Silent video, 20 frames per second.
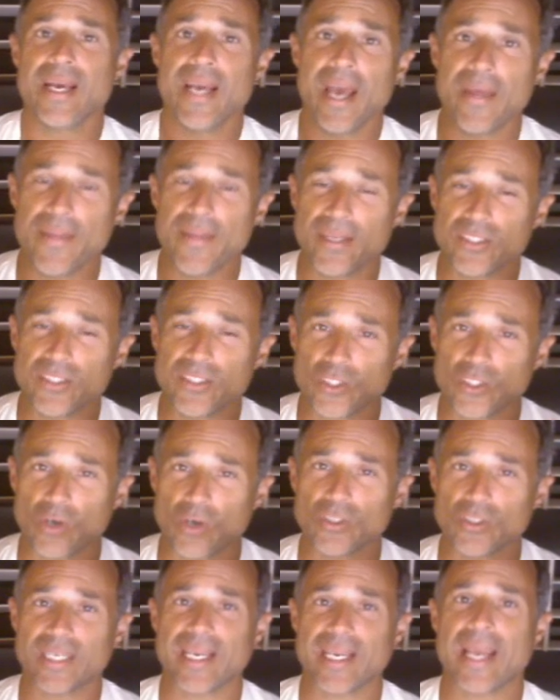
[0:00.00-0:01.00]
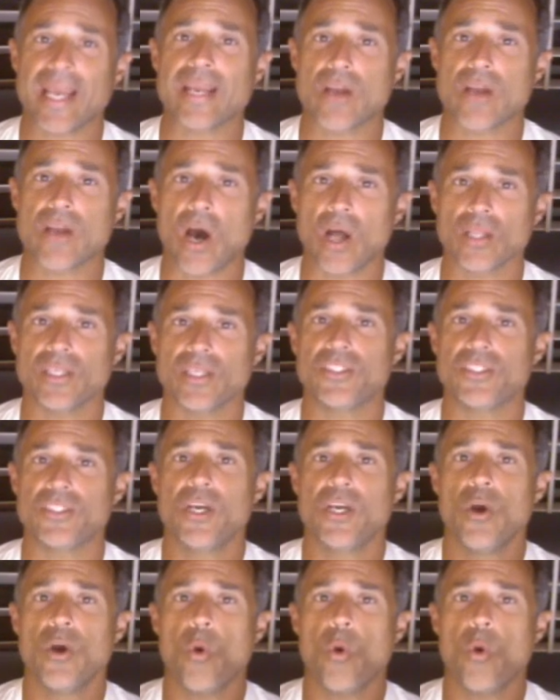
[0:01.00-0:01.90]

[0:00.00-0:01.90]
and then start to gain knowledge